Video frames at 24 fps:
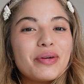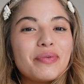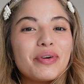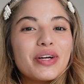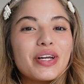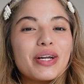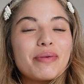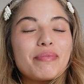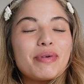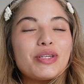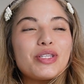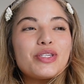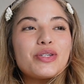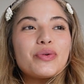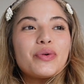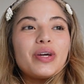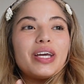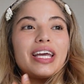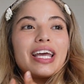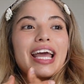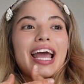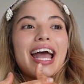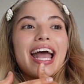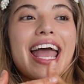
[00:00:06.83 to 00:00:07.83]
we're going to be
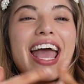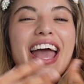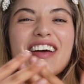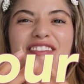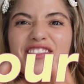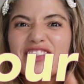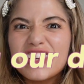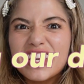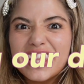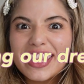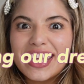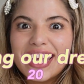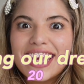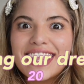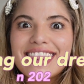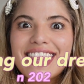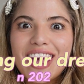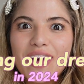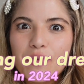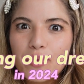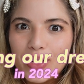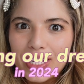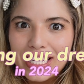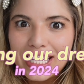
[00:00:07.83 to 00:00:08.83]
doing everything
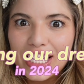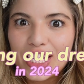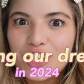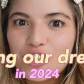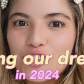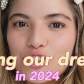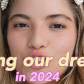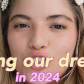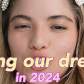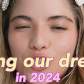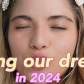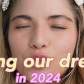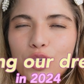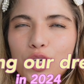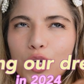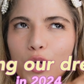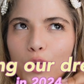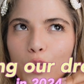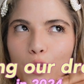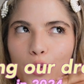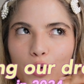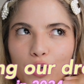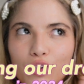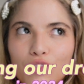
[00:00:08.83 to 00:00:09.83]
that we need to do in
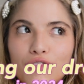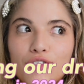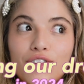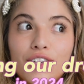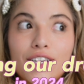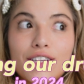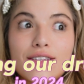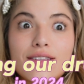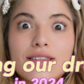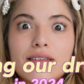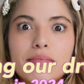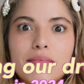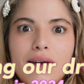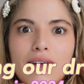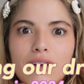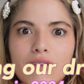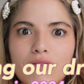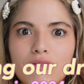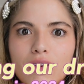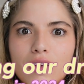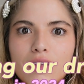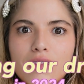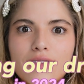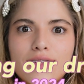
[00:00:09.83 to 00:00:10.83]
order for us to
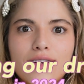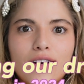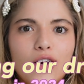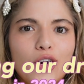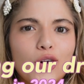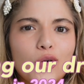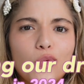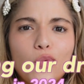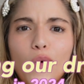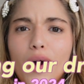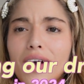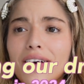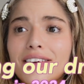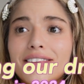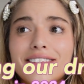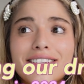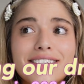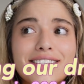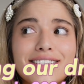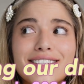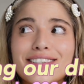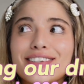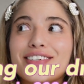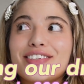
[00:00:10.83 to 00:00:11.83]
manifest our
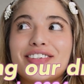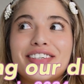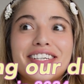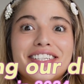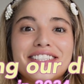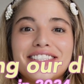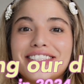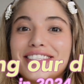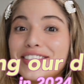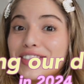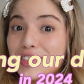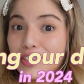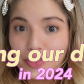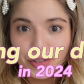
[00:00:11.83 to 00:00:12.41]
wildest and craziest